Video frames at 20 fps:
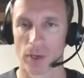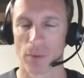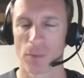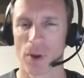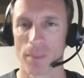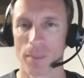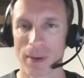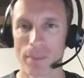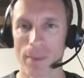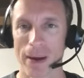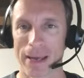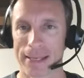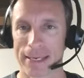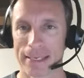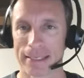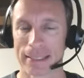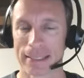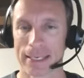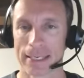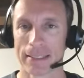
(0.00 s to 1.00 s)
And what I mean by
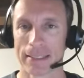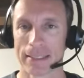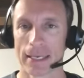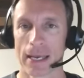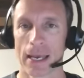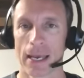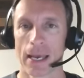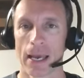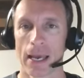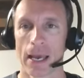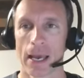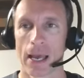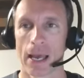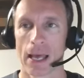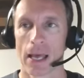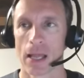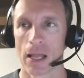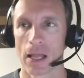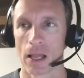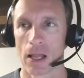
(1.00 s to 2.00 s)
this is
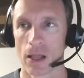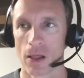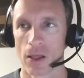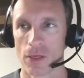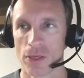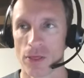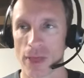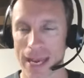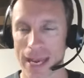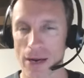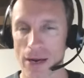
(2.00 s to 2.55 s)
they